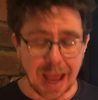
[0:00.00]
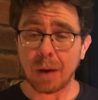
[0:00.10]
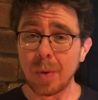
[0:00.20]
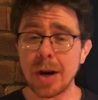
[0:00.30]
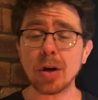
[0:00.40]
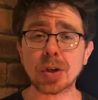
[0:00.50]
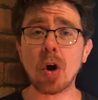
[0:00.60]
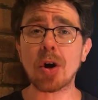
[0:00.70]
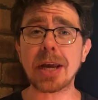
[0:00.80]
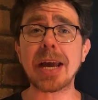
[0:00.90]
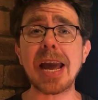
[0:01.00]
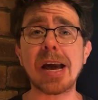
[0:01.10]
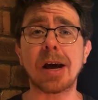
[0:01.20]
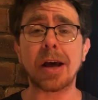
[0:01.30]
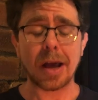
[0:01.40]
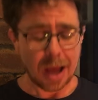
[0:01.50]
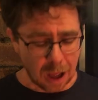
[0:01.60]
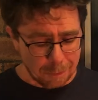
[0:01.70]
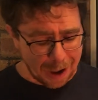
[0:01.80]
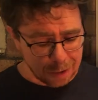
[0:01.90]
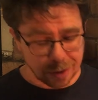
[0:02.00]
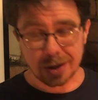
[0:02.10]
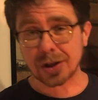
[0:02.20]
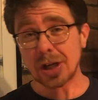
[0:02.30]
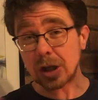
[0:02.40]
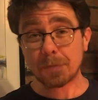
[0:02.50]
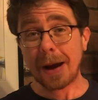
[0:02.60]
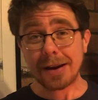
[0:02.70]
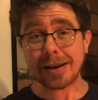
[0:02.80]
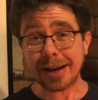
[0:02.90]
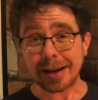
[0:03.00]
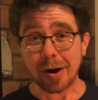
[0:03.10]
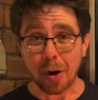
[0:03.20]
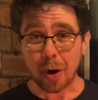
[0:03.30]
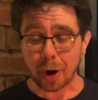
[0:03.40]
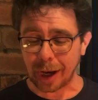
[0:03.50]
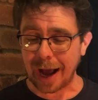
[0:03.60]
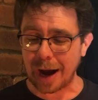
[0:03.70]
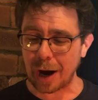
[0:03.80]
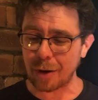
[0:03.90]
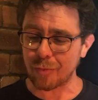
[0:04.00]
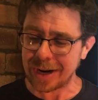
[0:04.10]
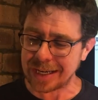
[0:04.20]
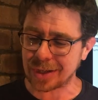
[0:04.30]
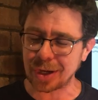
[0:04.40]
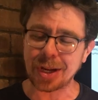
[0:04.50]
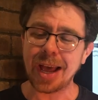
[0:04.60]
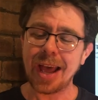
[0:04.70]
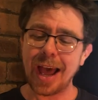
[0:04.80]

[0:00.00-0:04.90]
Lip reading: And we're not talking here about suspending all our reason,